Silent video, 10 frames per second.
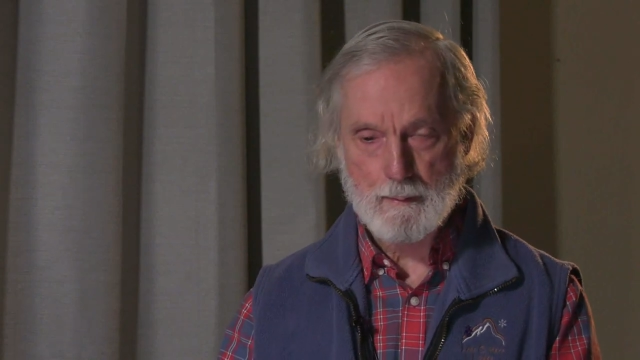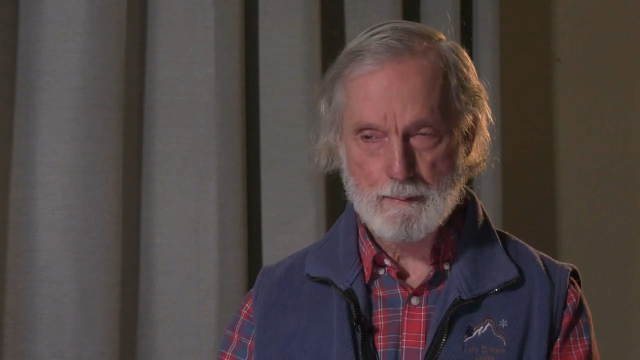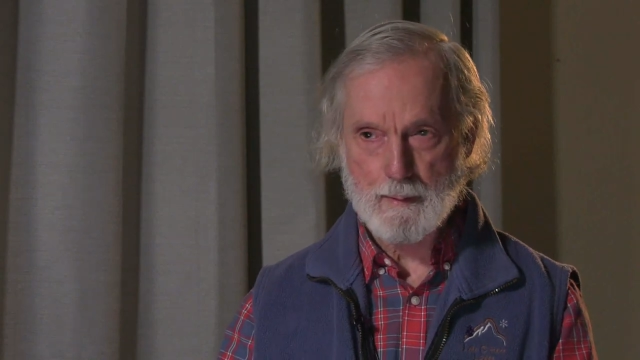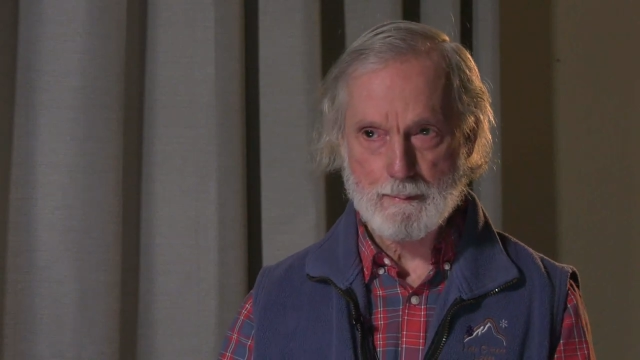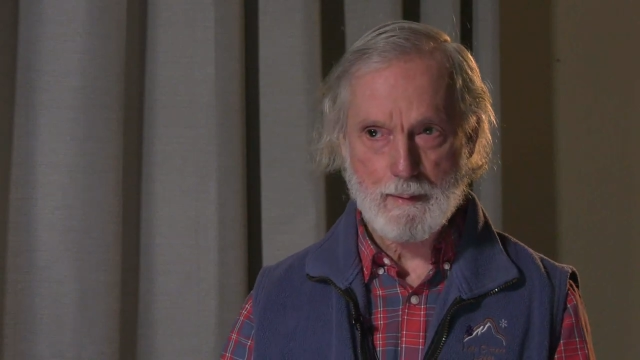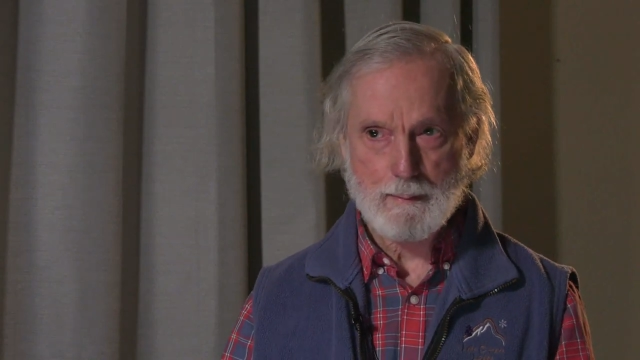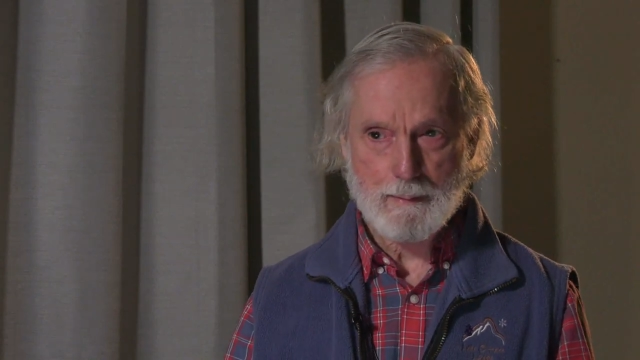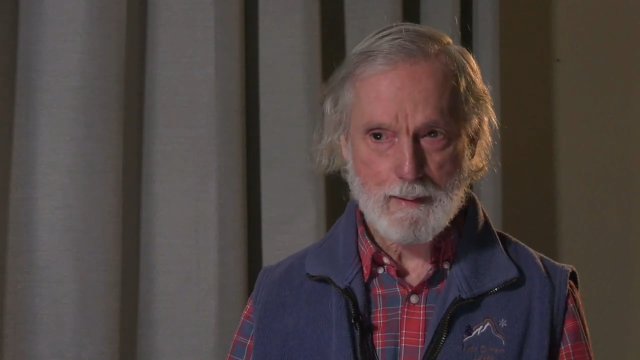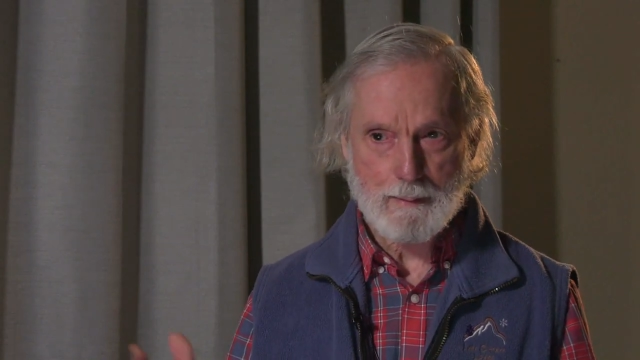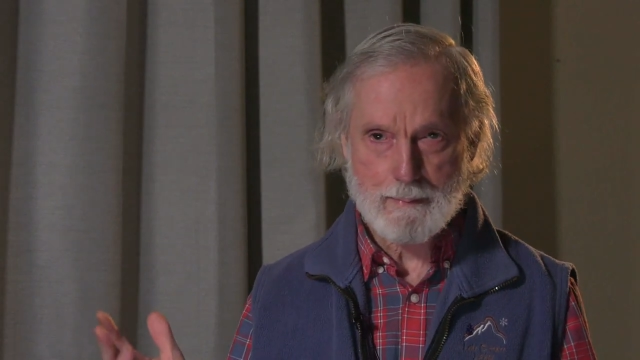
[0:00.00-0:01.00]
And that, that,
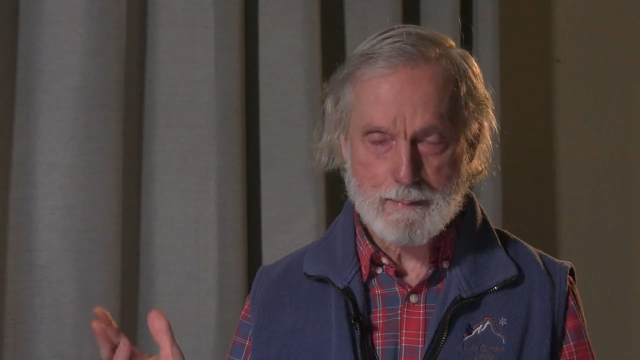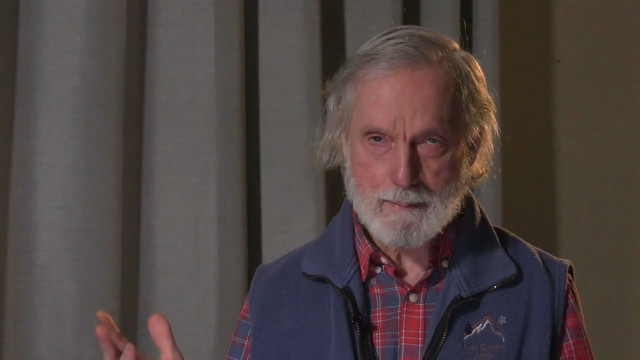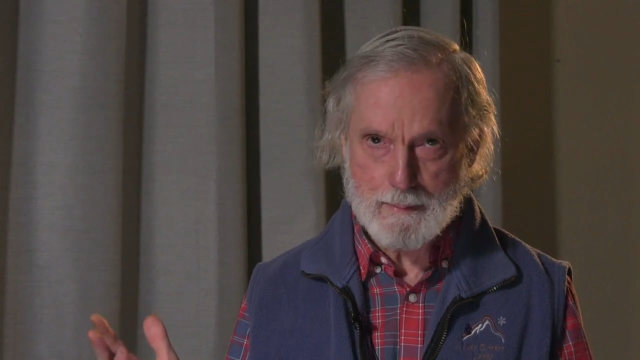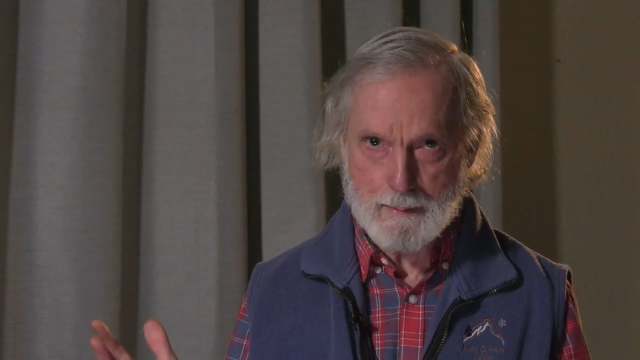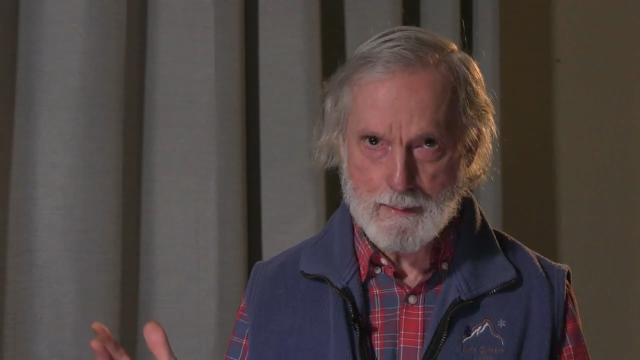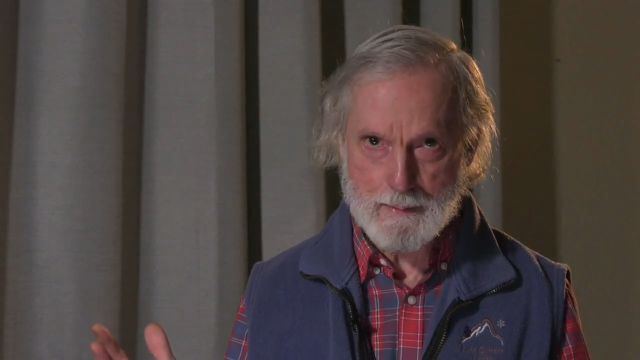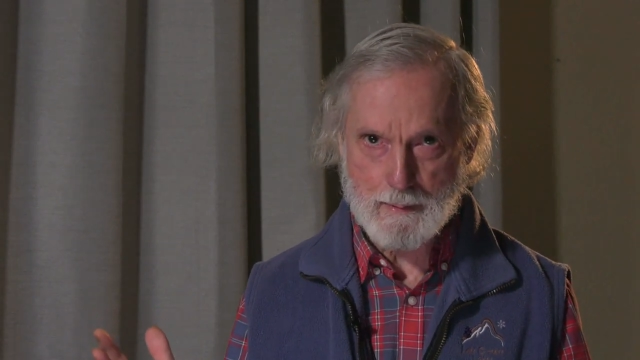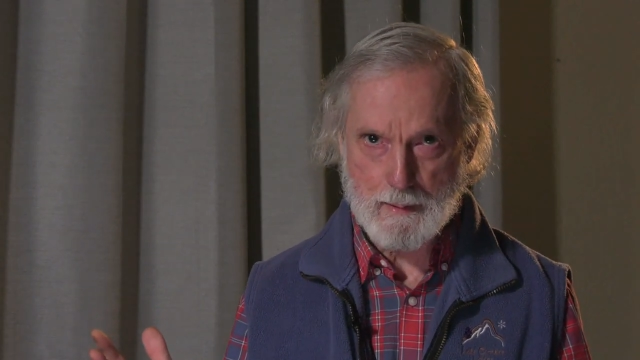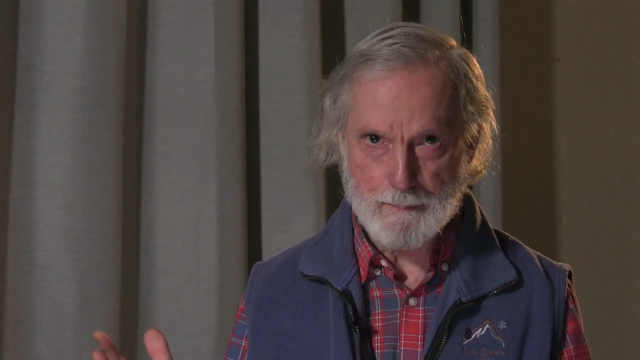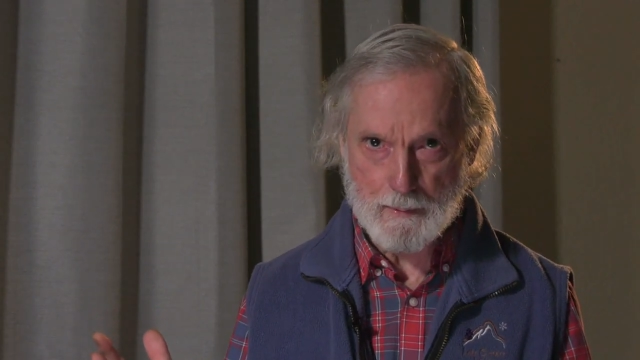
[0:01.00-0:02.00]
that, that's
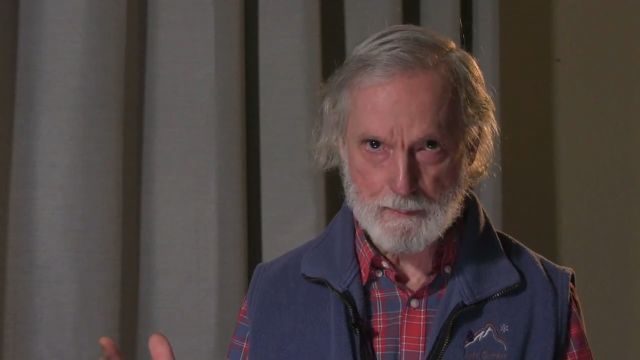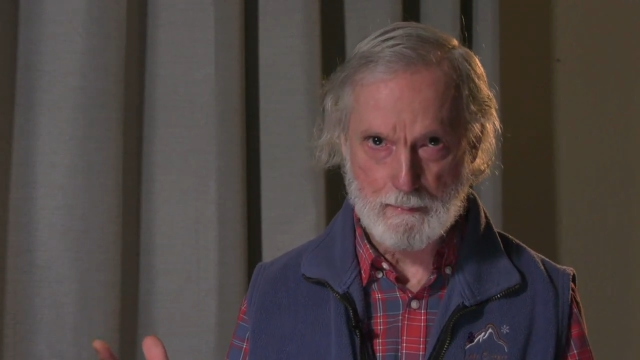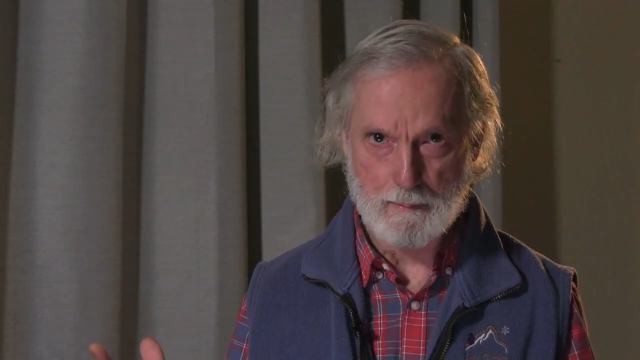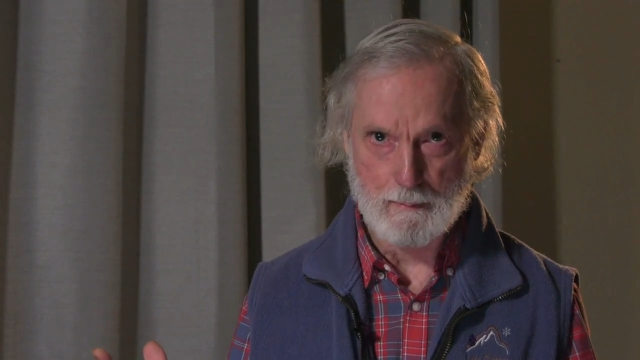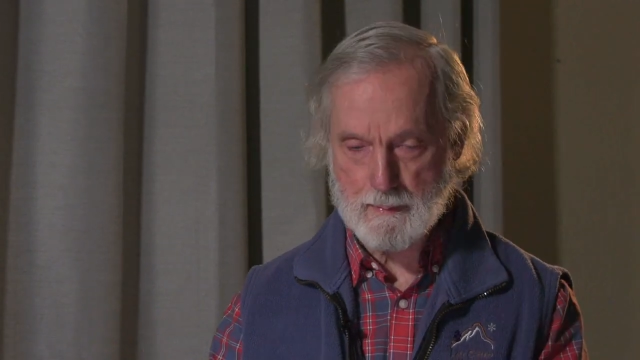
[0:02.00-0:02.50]
easily possible.